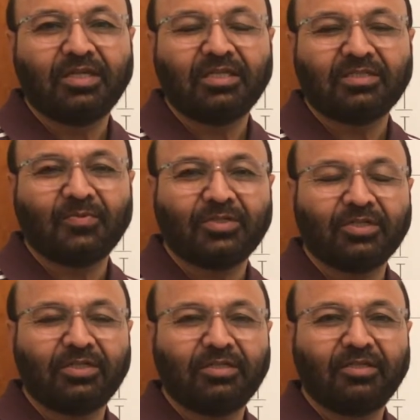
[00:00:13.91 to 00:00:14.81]

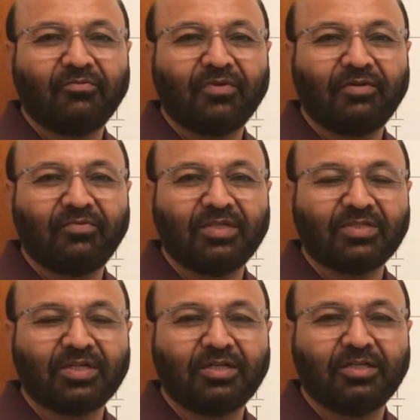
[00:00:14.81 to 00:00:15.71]
especially when we
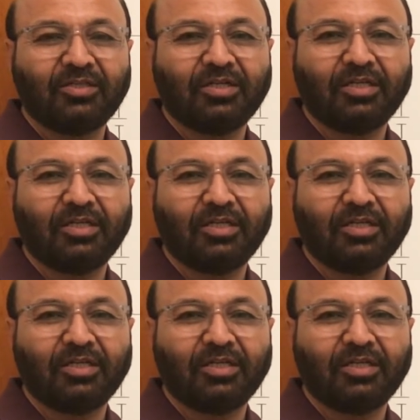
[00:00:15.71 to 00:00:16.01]
study the